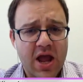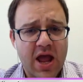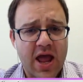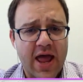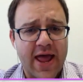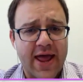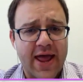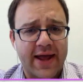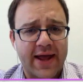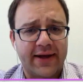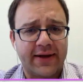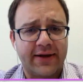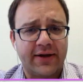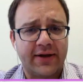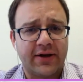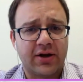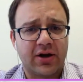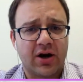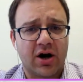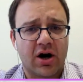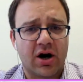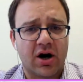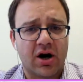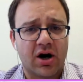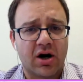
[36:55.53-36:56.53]
and
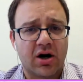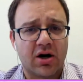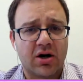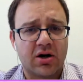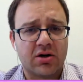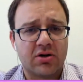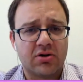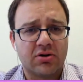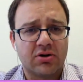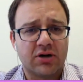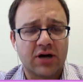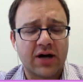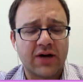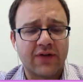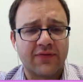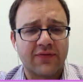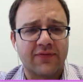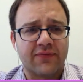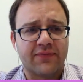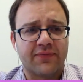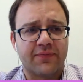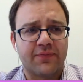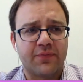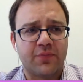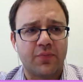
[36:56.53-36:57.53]
are kind
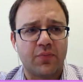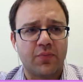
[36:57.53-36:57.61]
of